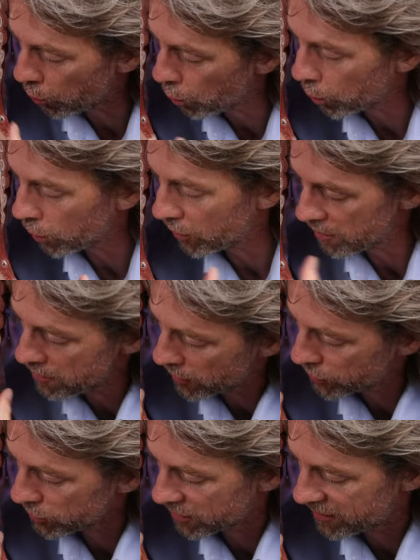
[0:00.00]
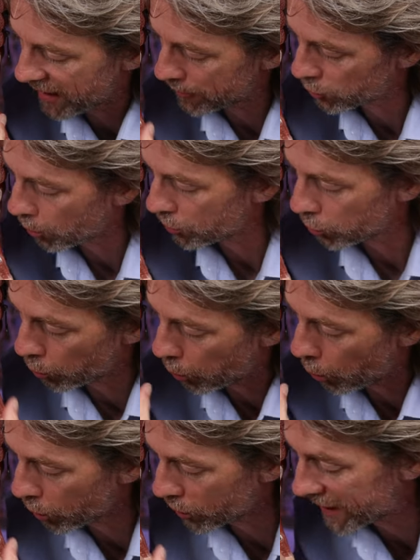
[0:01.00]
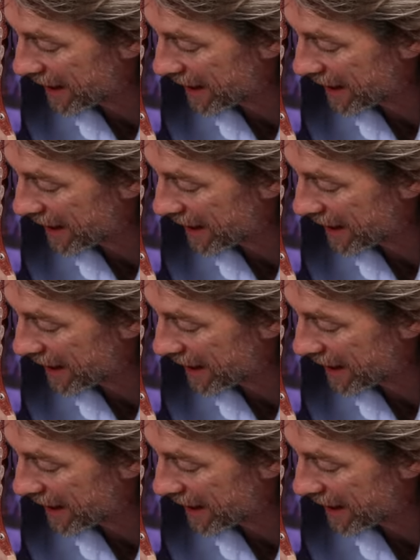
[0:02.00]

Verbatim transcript: wall. The muscles of the abdominal wall are